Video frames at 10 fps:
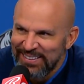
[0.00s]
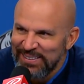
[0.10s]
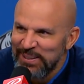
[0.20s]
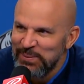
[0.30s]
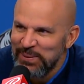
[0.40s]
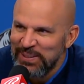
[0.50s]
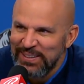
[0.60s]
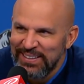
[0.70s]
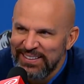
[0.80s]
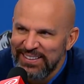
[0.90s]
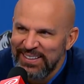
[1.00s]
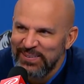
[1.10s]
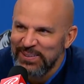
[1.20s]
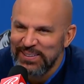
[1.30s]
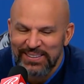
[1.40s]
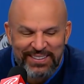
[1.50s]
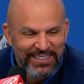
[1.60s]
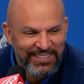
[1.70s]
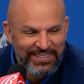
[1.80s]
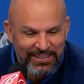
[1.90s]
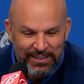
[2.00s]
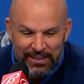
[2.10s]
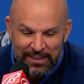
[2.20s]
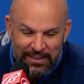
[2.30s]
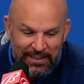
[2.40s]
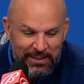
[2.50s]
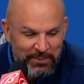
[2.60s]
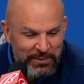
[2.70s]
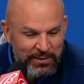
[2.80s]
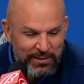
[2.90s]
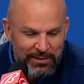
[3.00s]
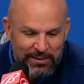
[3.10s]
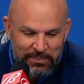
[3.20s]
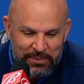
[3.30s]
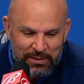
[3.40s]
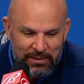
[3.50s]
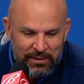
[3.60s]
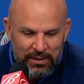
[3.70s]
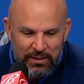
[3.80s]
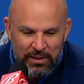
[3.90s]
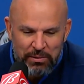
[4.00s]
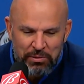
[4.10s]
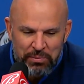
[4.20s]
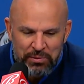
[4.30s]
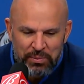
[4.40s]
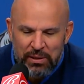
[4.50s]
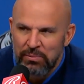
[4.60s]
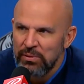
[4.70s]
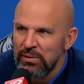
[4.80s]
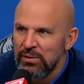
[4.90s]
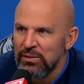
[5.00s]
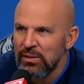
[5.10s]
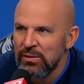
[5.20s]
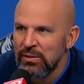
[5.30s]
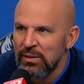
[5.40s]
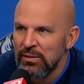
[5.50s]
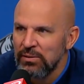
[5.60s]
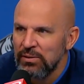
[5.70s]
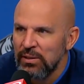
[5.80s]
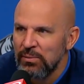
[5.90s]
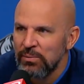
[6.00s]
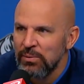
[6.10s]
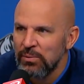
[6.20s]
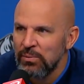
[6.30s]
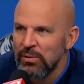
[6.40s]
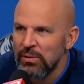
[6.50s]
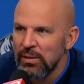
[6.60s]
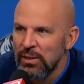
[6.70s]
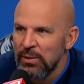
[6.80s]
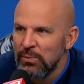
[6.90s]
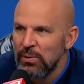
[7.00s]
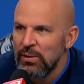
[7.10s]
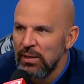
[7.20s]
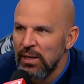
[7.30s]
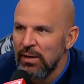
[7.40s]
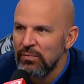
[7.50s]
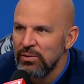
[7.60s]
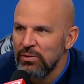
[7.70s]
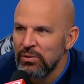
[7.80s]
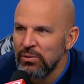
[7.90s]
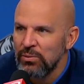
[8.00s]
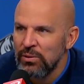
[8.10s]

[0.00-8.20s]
They were good. They were good. I mean, that group's played with each other. They understand what they have to do.